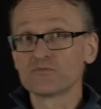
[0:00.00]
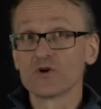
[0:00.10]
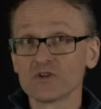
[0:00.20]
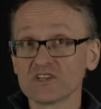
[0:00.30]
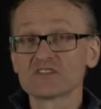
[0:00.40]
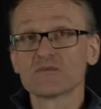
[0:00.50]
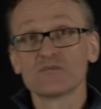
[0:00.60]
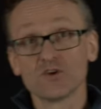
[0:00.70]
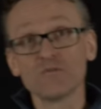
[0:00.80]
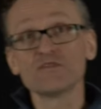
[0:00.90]
proteins.
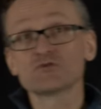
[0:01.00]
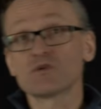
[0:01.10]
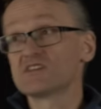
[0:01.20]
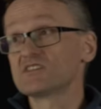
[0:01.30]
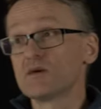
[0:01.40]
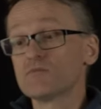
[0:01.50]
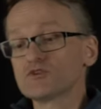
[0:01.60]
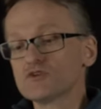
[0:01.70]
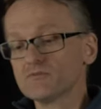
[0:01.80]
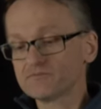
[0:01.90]
The obvious one is
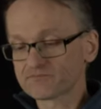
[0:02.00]
temperature,